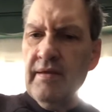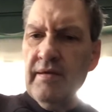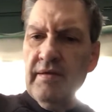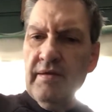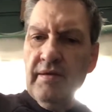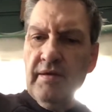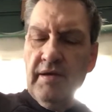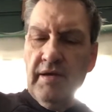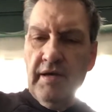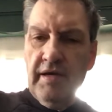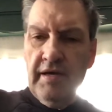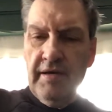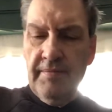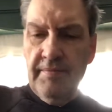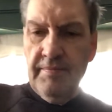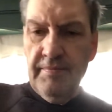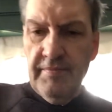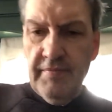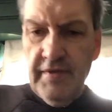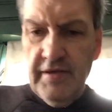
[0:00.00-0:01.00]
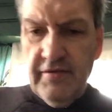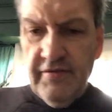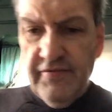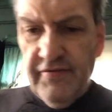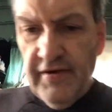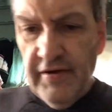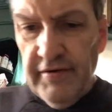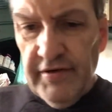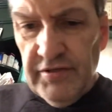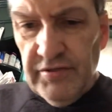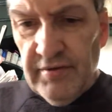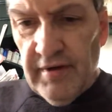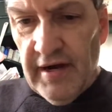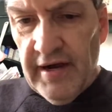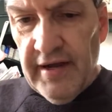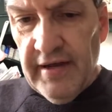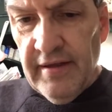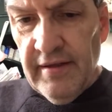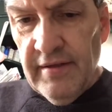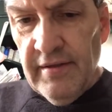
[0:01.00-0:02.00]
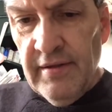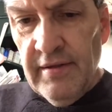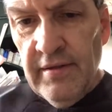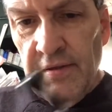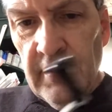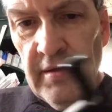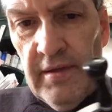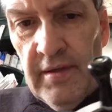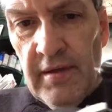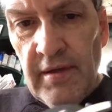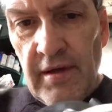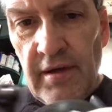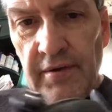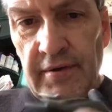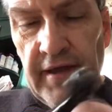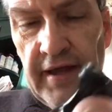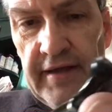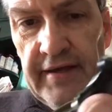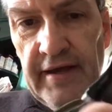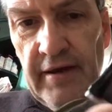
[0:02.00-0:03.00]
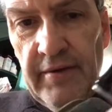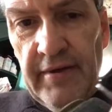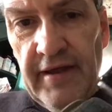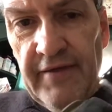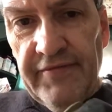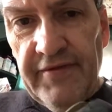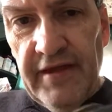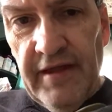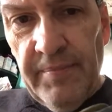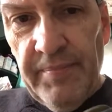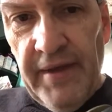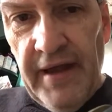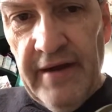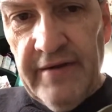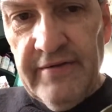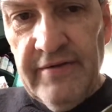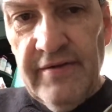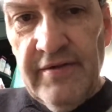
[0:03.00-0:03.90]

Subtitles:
And it's very dry. Okay, now we have to get back to the